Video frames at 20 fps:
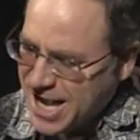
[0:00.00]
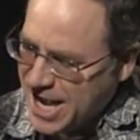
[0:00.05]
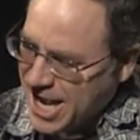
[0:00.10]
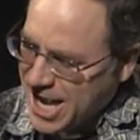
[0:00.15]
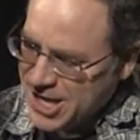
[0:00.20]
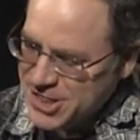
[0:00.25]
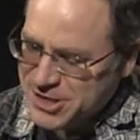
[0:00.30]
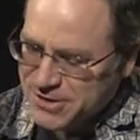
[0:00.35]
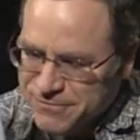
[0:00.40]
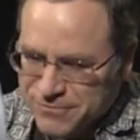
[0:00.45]

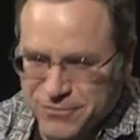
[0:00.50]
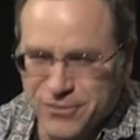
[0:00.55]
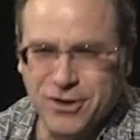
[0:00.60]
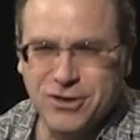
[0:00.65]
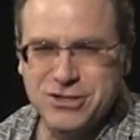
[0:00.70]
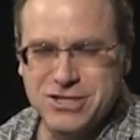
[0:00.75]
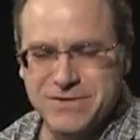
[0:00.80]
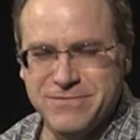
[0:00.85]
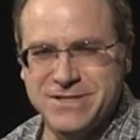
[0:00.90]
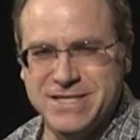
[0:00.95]
on the
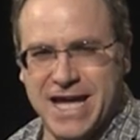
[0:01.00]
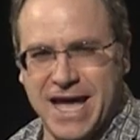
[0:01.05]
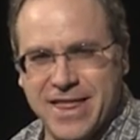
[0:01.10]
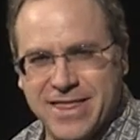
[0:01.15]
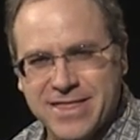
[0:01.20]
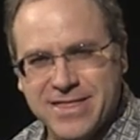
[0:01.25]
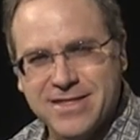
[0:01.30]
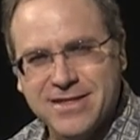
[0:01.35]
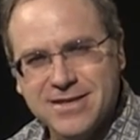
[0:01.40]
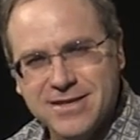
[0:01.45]
verge of death.
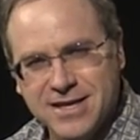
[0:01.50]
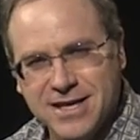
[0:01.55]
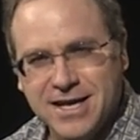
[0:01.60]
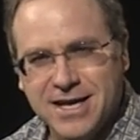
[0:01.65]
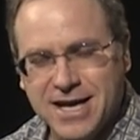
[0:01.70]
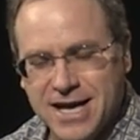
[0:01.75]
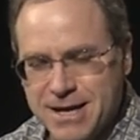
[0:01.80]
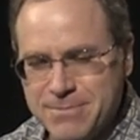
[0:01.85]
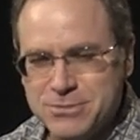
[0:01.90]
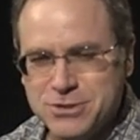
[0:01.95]

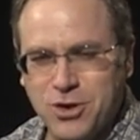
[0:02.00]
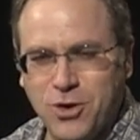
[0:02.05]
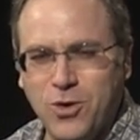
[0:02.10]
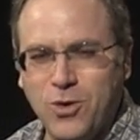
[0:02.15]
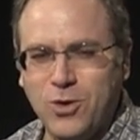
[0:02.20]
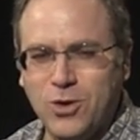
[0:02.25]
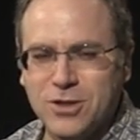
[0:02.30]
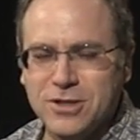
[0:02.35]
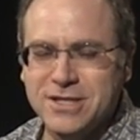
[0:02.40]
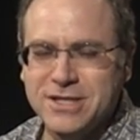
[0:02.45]
I'm
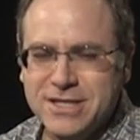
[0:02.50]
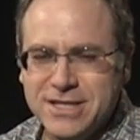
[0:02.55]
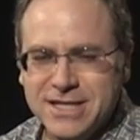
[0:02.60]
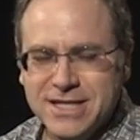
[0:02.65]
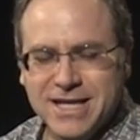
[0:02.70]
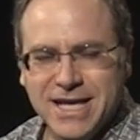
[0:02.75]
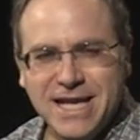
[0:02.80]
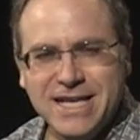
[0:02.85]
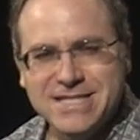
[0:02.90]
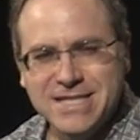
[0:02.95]
told
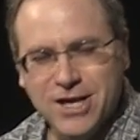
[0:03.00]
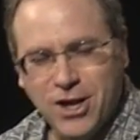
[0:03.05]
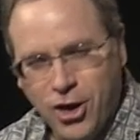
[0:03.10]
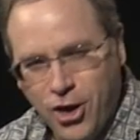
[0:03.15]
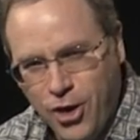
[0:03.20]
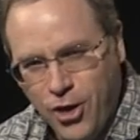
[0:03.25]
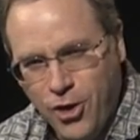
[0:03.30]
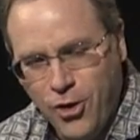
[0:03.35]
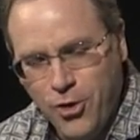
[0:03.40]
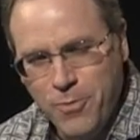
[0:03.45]
he's at
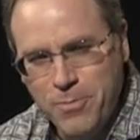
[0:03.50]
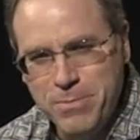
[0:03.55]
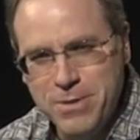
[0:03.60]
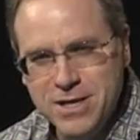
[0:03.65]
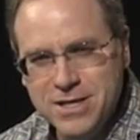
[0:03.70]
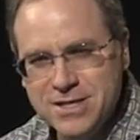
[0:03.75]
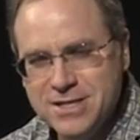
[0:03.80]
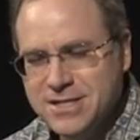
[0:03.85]
home